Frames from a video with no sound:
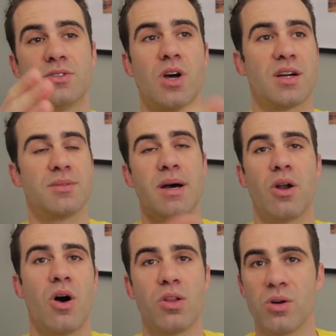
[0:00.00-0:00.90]
talked about
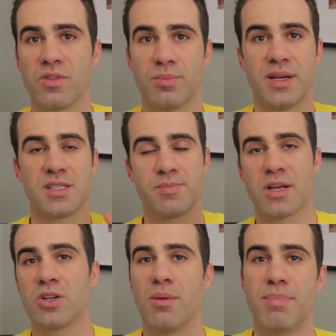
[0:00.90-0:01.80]
all over the place
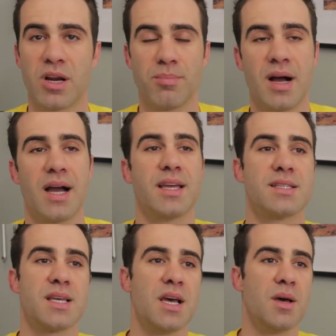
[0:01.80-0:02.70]
especially on
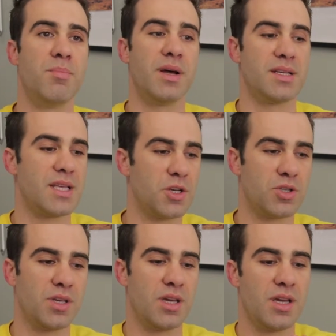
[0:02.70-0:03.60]
BiggerPockets but
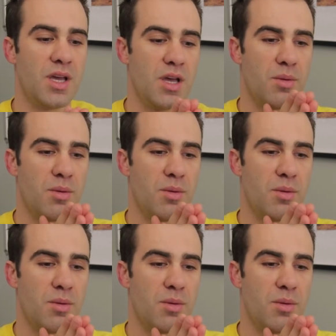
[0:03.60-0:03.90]
essentially